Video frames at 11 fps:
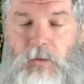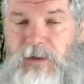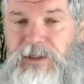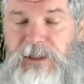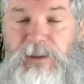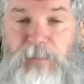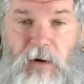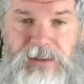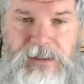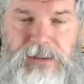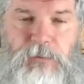which
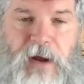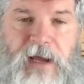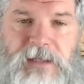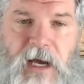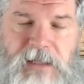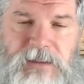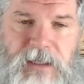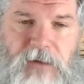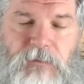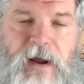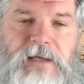exposes the race
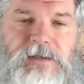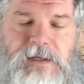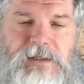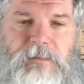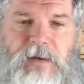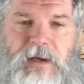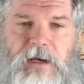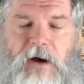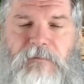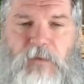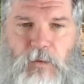hustling and racism
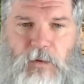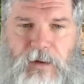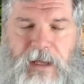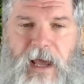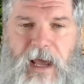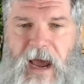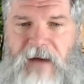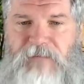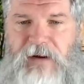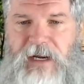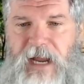of the ruling
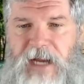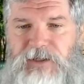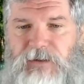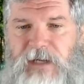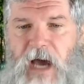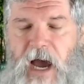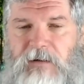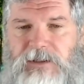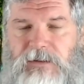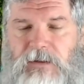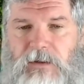African National
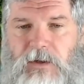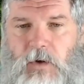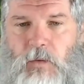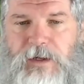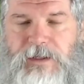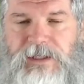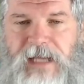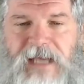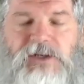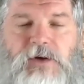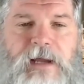Congress, which
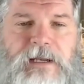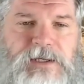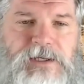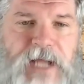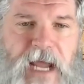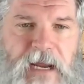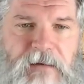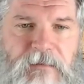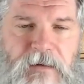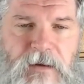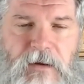has great
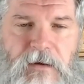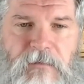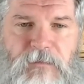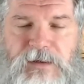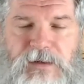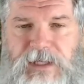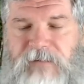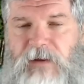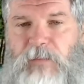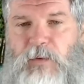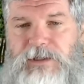disdain for a
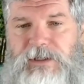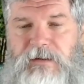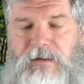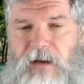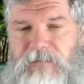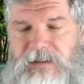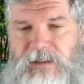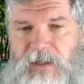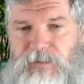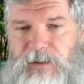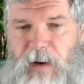significant portion of its
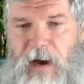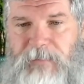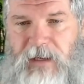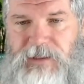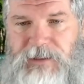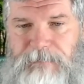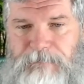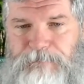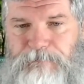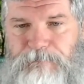country's population.